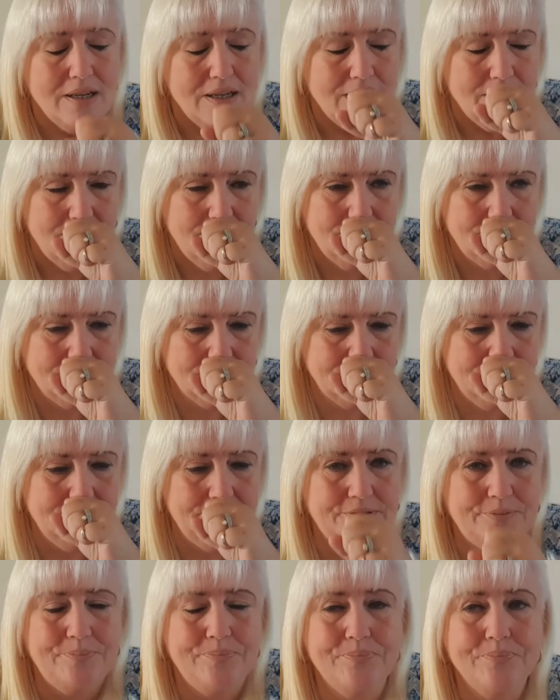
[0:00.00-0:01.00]
but
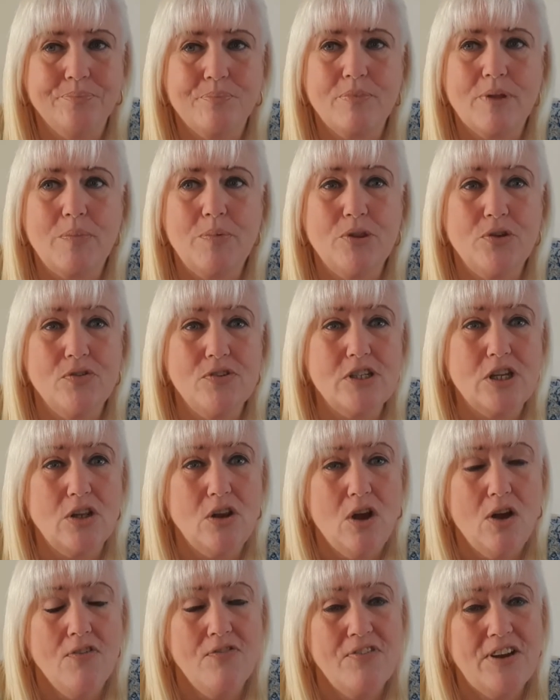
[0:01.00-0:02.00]
there was a
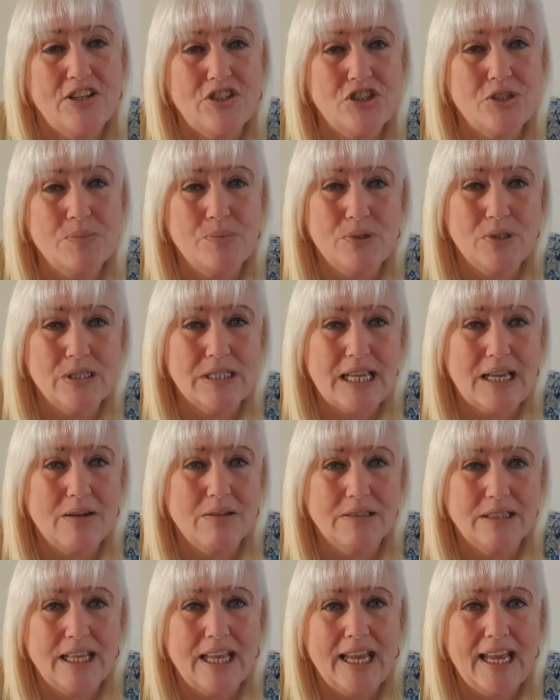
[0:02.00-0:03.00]
lot of vegetables
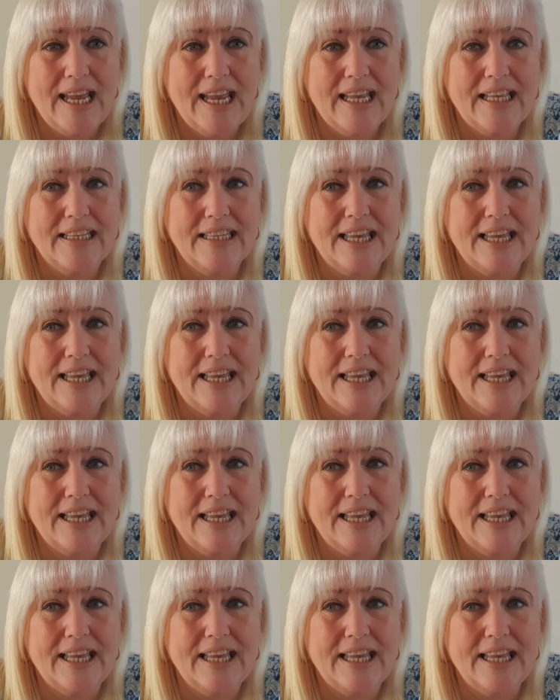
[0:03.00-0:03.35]
out there